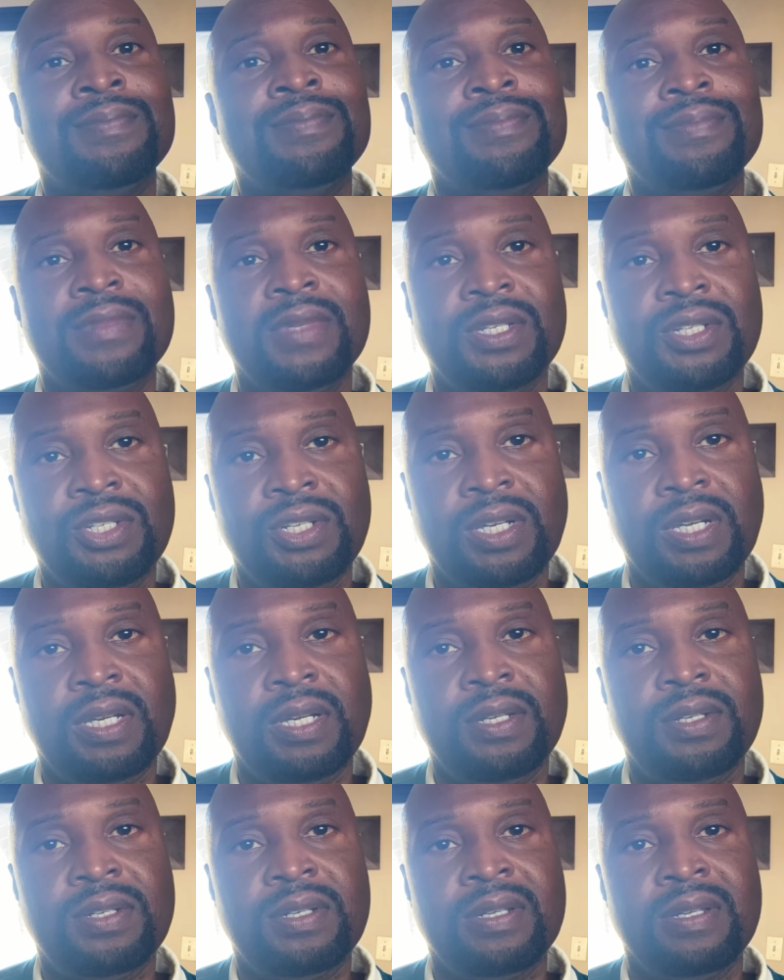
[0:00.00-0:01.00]
the
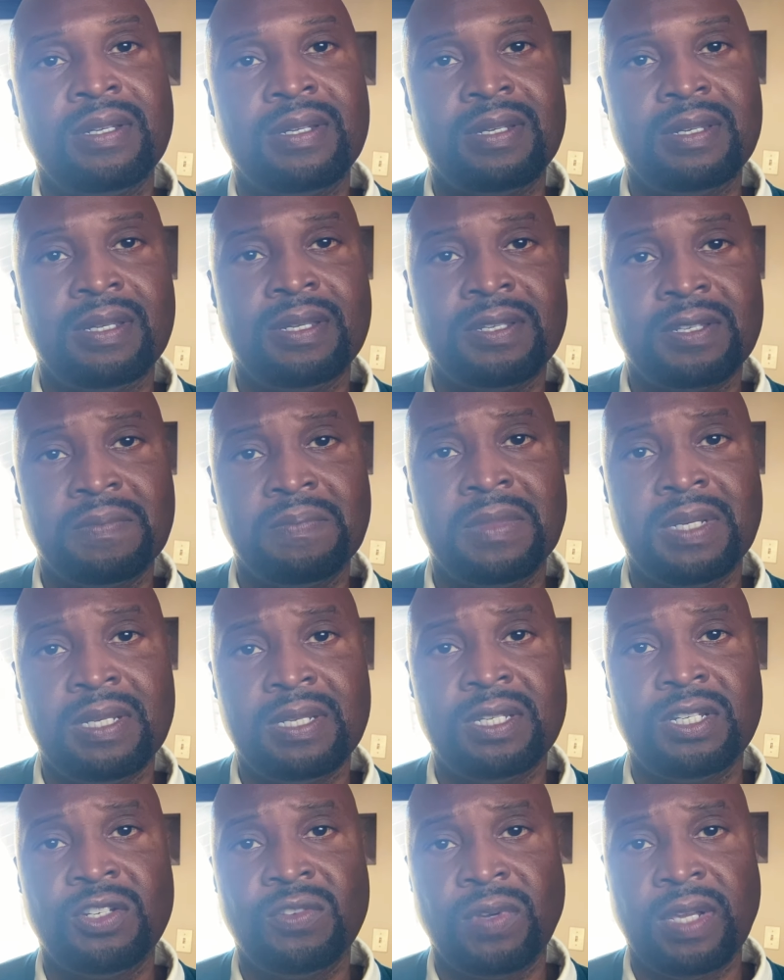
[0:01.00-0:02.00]
judge
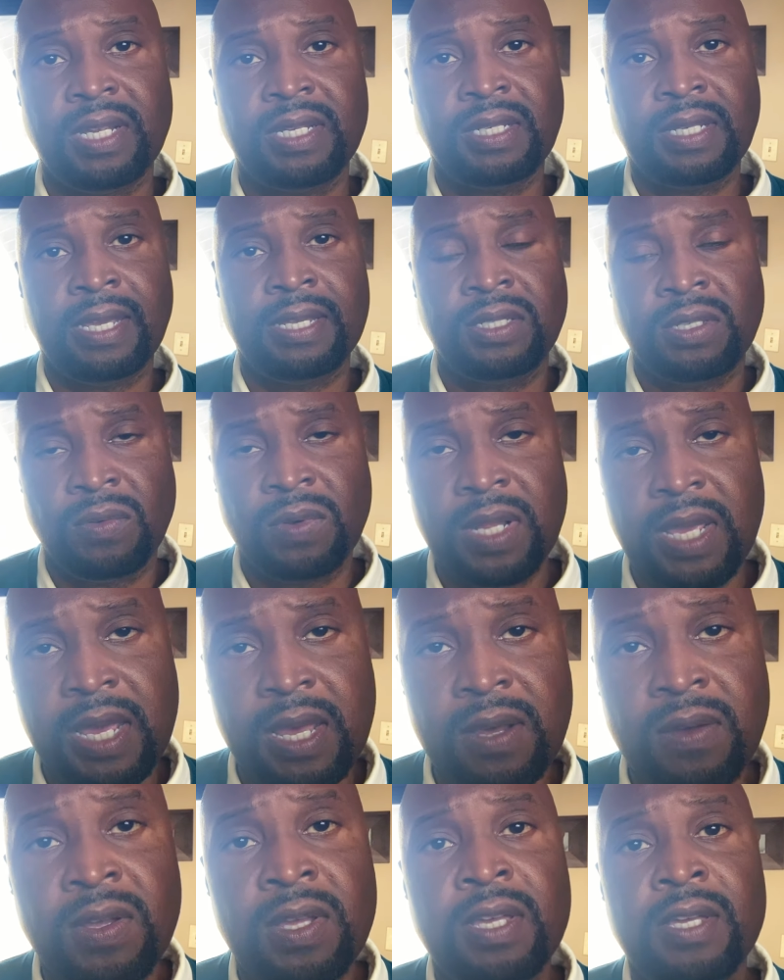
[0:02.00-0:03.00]
dismissed Drake's case. So
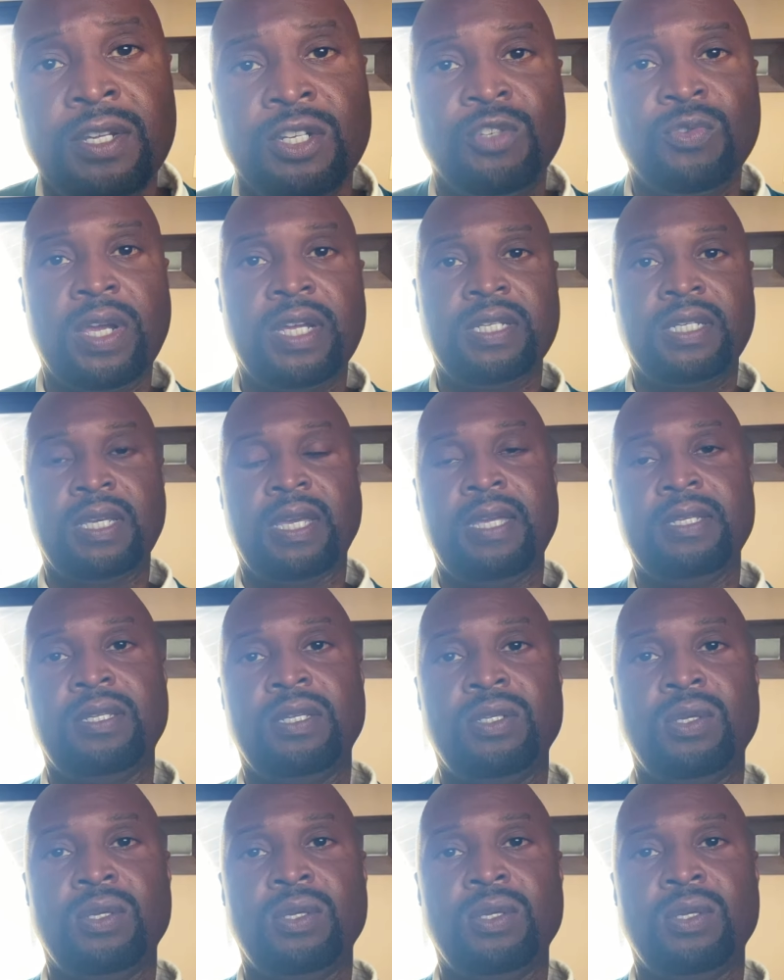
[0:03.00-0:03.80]
now Drake's case is